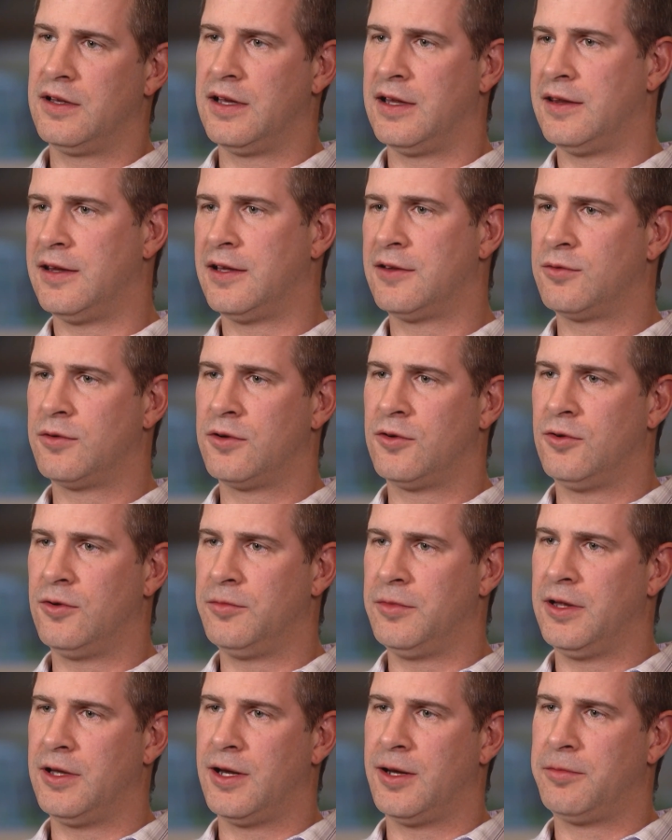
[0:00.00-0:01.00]
And that's what
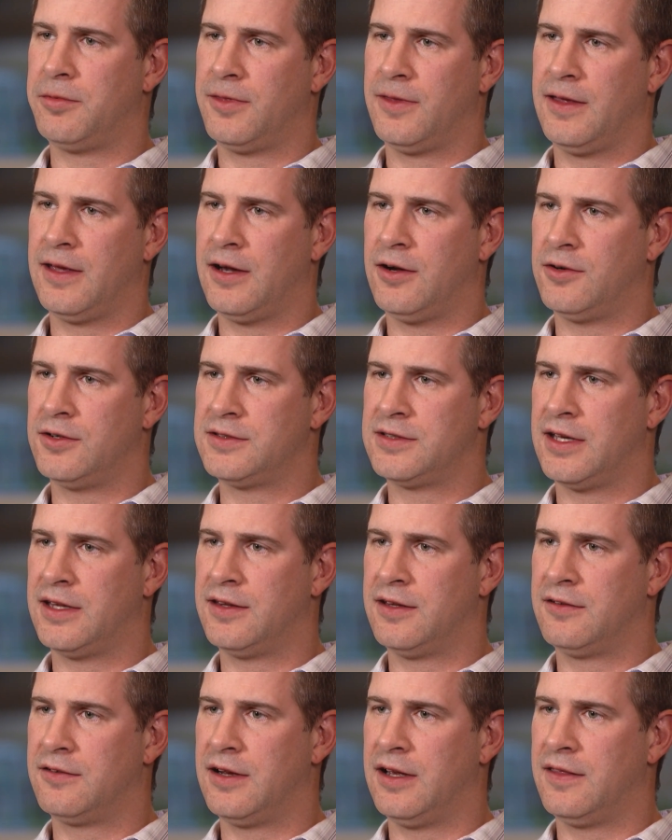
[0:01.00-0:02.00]
homeopathy always
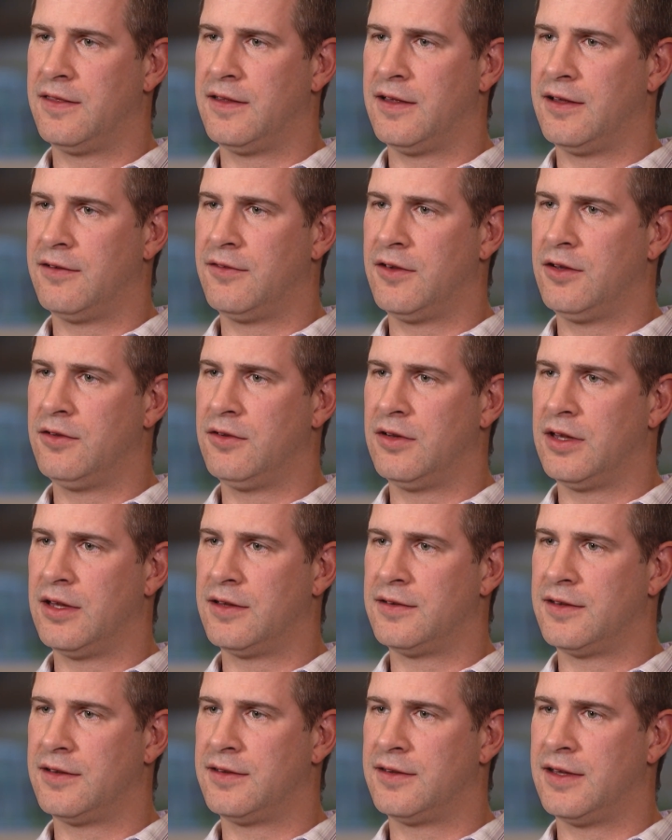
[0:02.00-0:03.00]
had the great thing of doing,
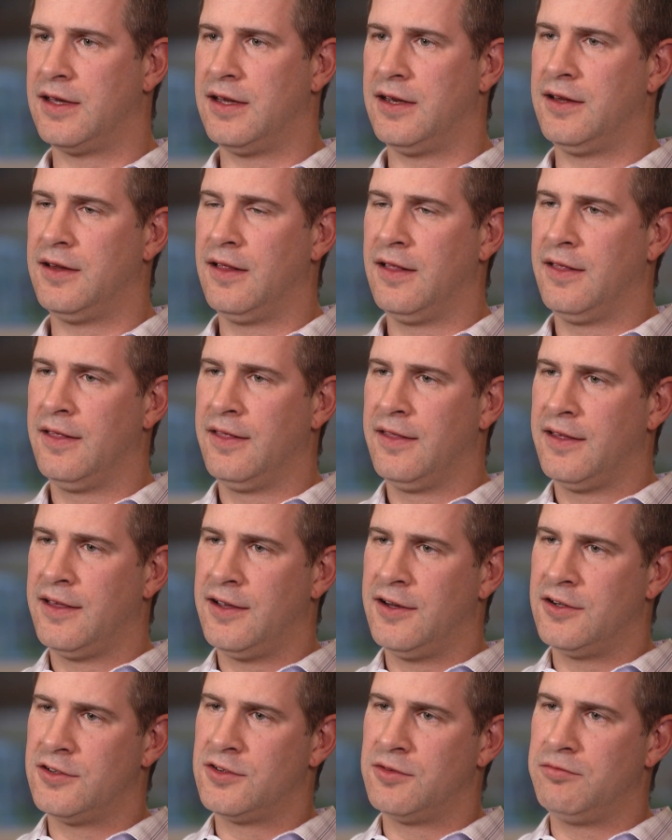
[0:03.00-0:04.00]
is it said,
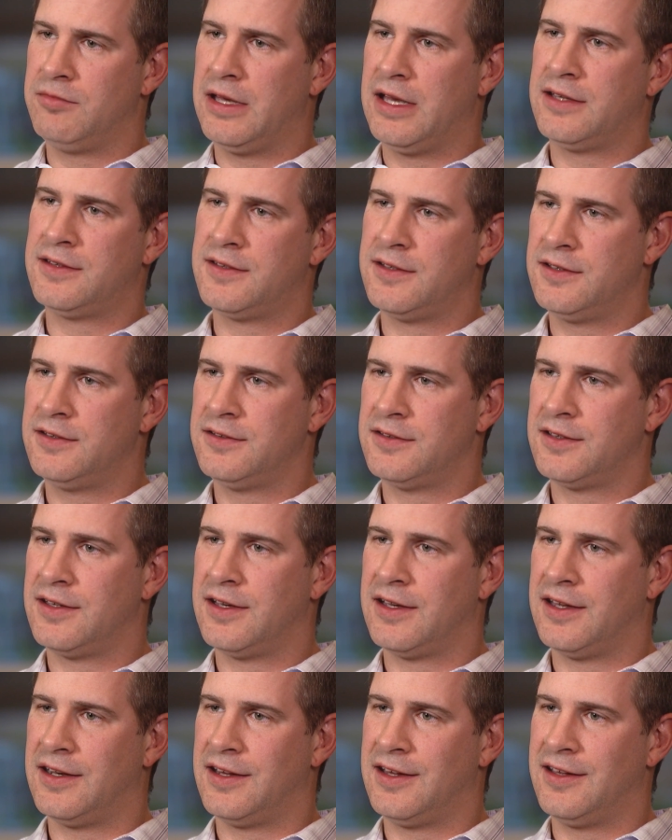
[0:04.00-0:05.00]
here's a message,
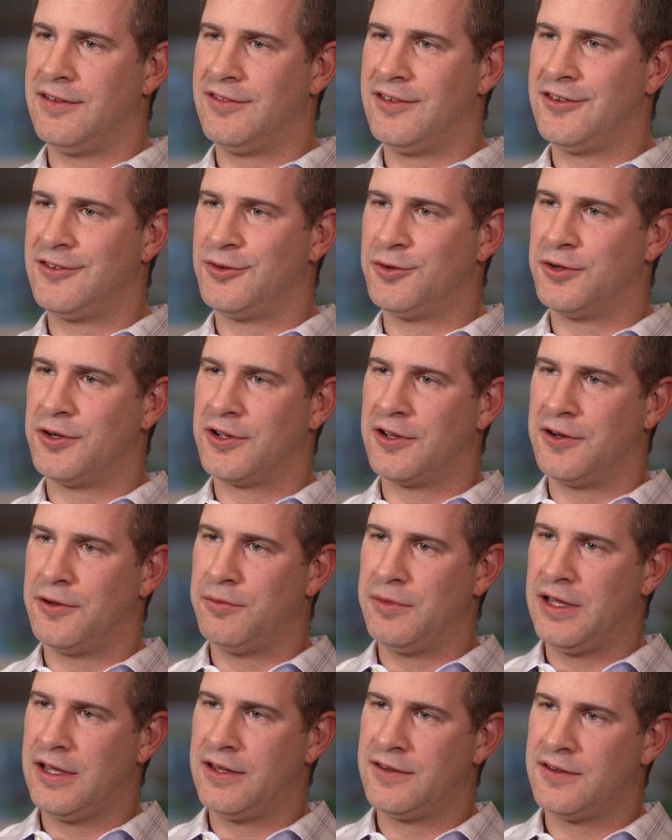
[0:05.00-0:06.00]
I'm going to give this organ a
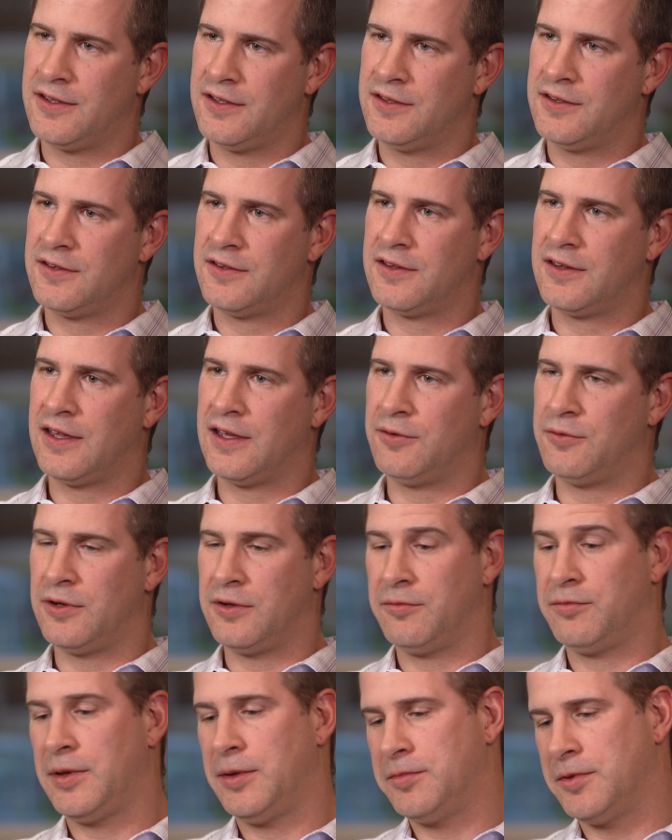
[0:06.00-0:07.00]
message. And
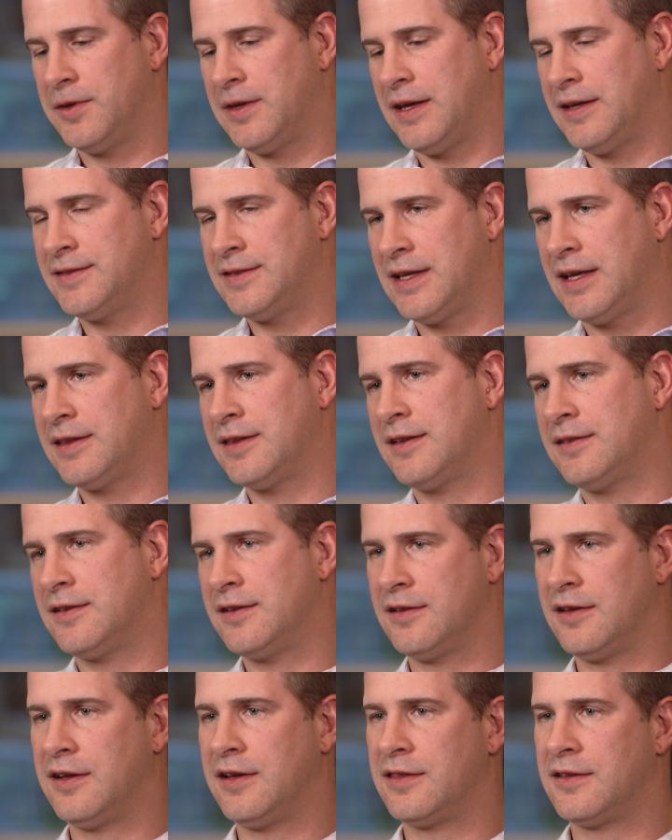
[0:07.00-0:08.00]
when people dissect it,
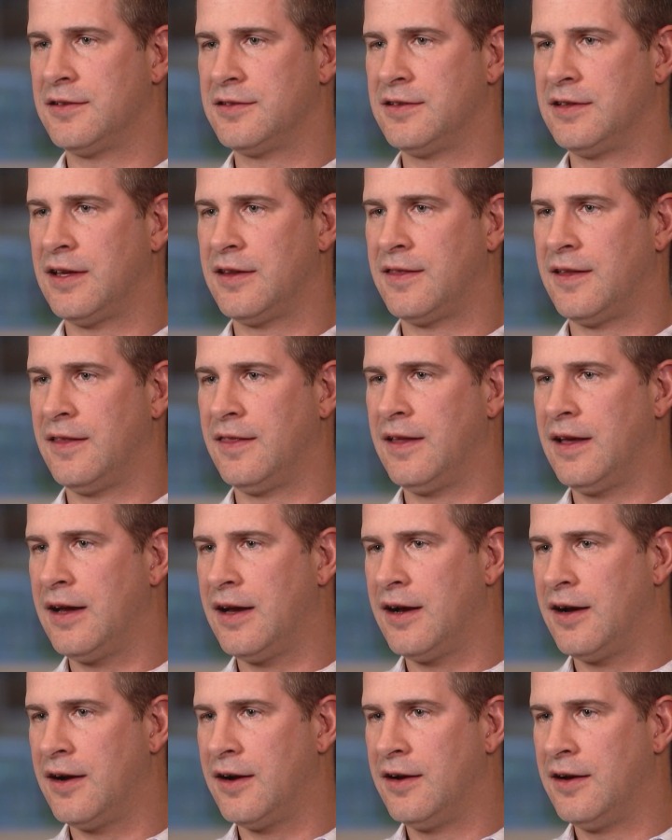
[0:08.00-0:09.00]
they're like, there's nothing
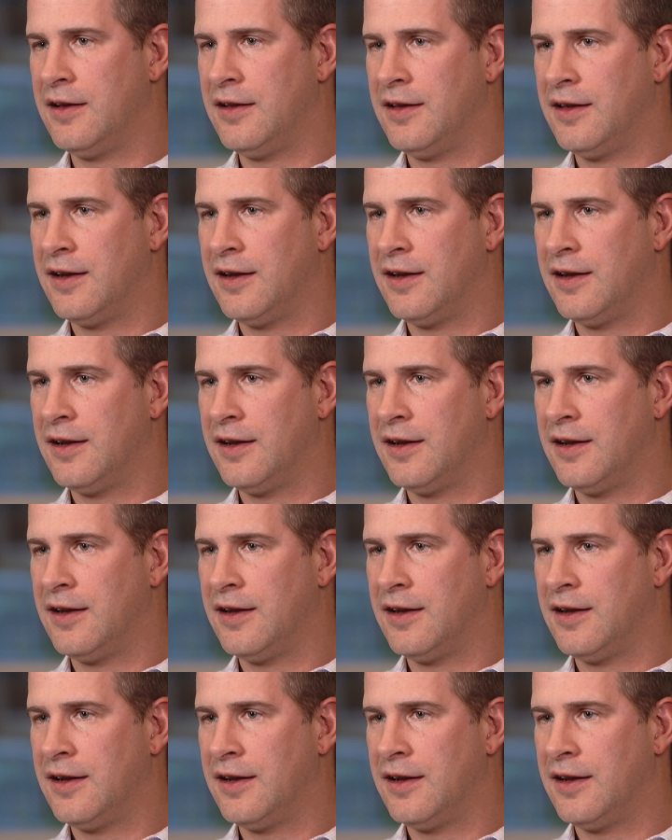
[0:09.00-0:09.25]
there.